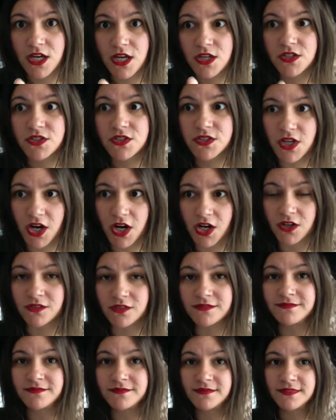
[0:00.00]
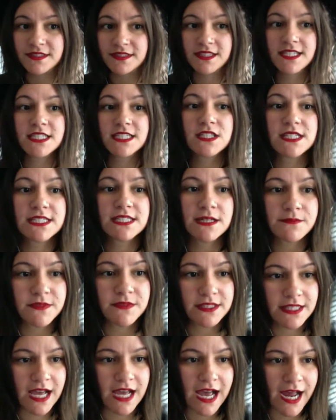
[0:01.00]
So this is
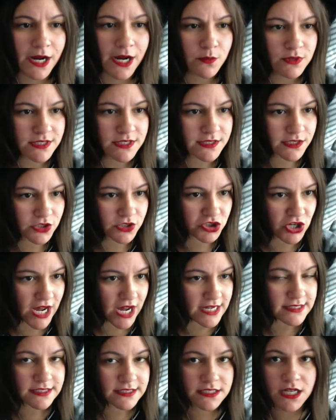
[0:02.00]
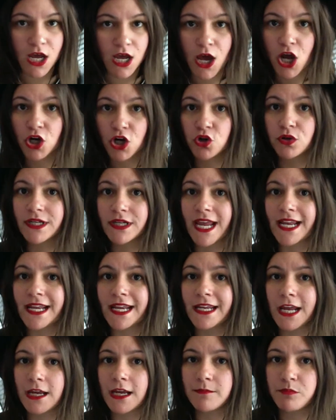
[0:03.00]
something that I would suggest
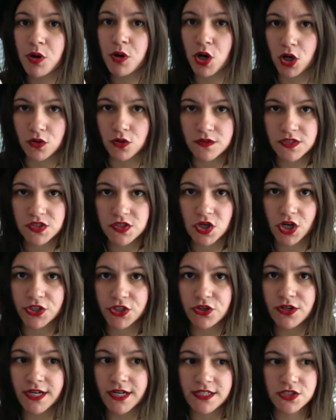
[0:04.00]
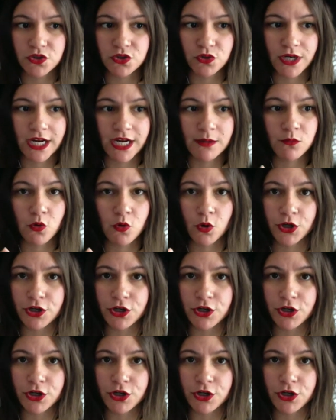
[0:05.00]
creating a post on your Instagram or your